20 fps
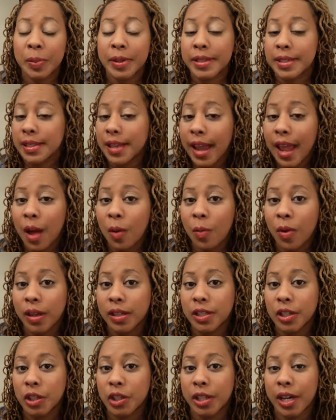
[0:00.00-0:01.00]
But today I
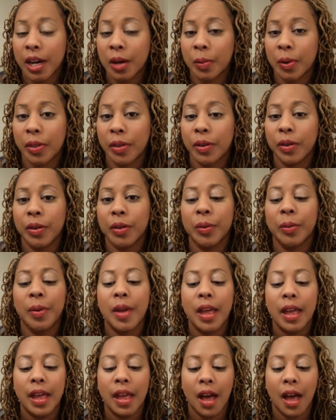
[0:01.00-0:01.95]
wanted to share with you